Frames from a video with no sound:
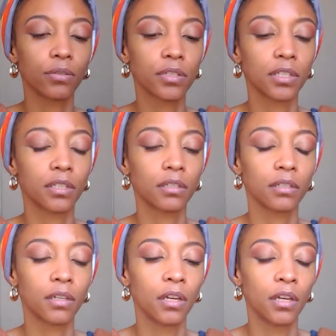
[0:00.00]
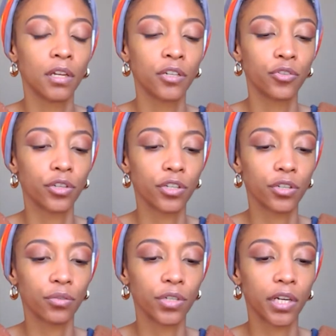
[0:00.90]
in the traditional
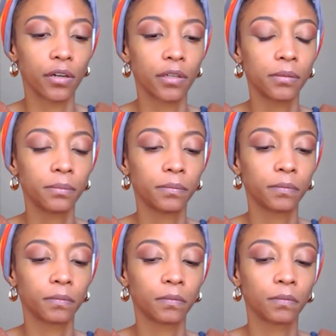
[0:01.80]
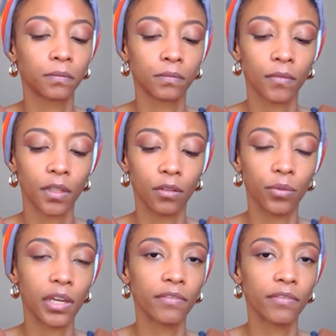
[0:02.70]
tarot. And we have the